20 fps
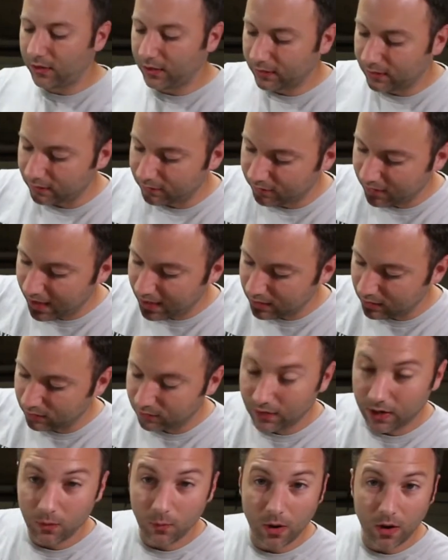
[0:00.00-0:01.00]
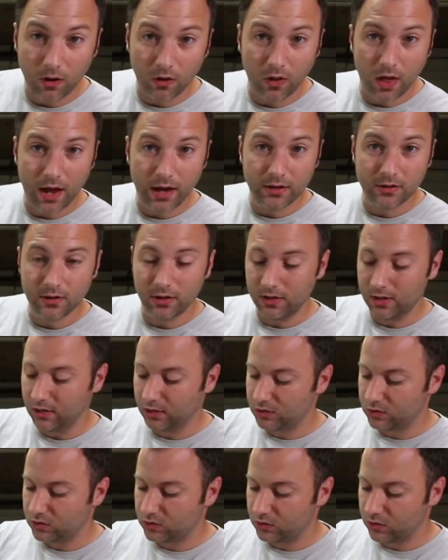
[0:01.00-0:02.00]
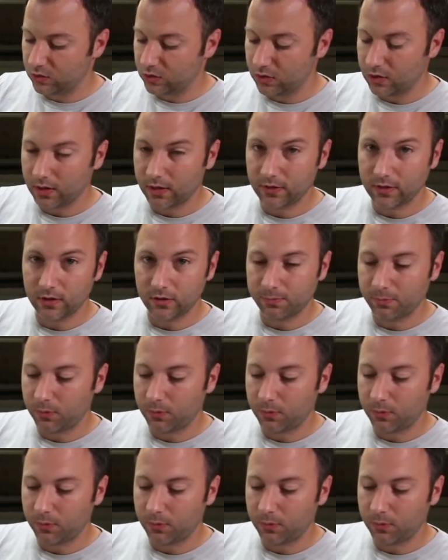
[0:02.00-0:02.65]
think the fan is very well aligned to the extruder at this